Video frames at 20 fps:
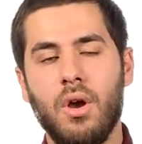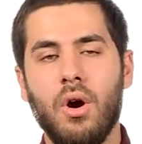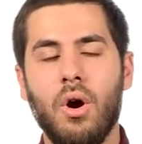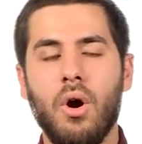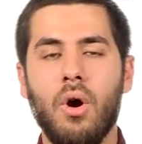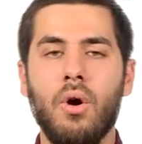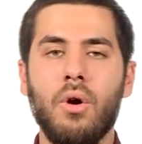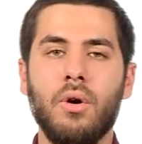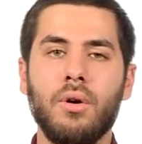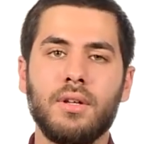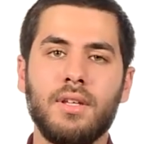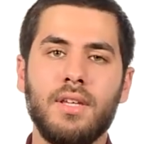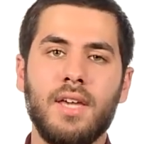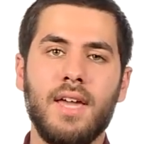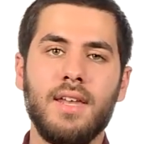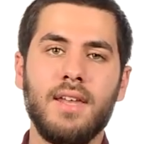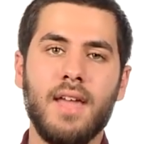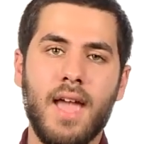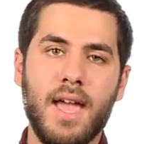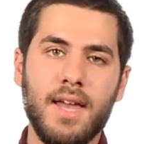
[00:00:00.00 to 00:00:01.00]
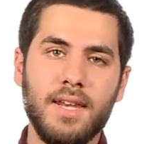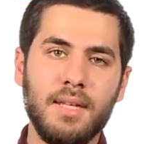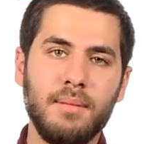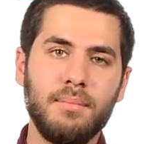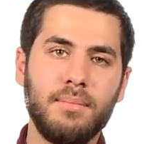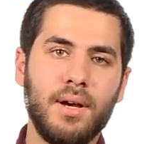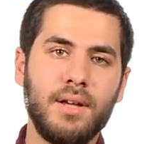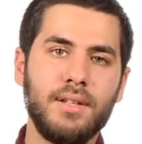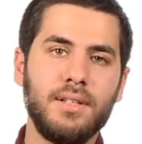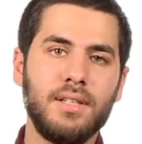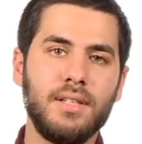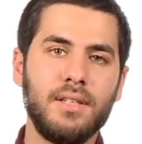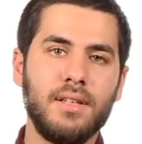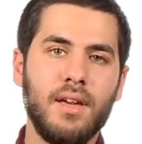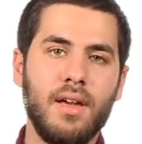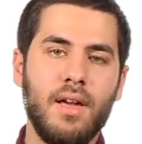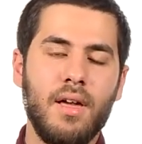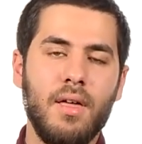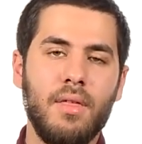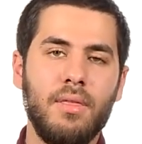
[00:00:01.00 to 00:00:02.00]
Or can anybody
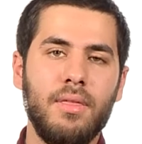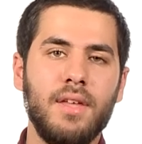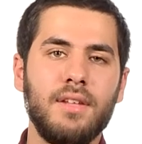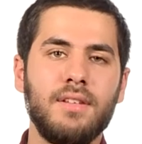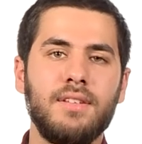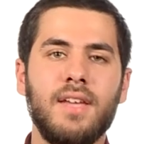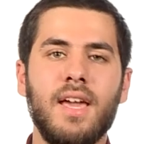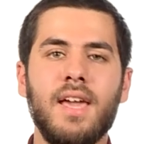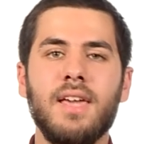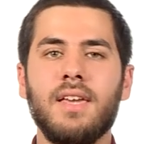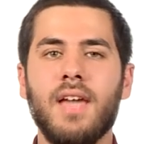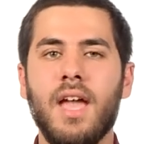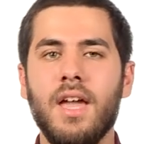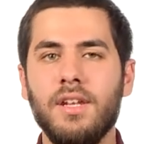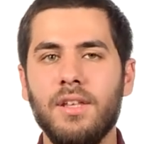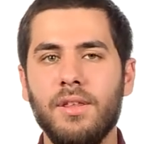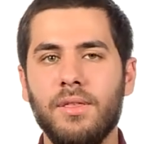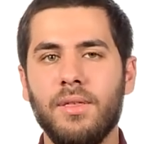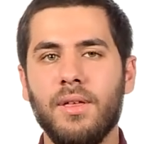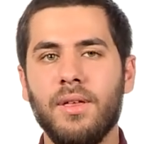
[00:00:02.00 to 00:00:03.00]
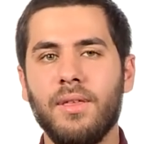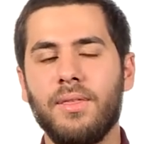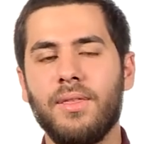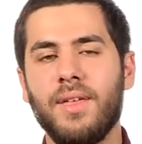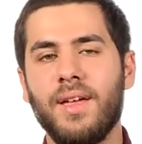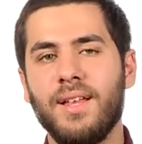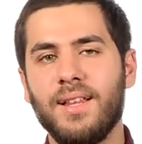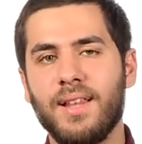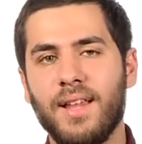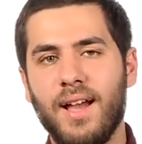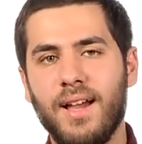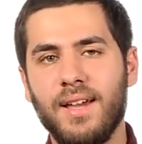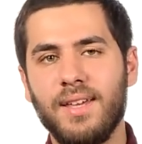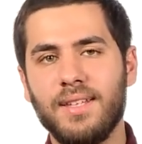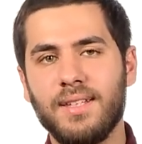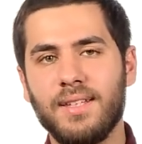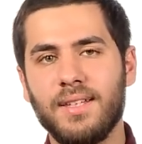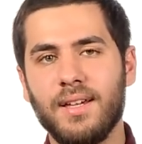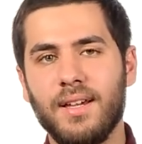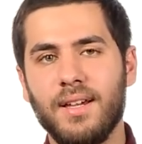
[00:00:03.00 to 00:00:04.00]
then take anything they
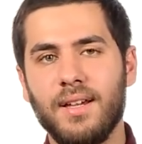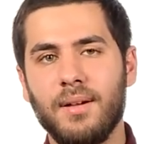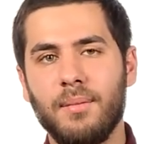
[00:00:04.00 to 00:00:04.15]
like,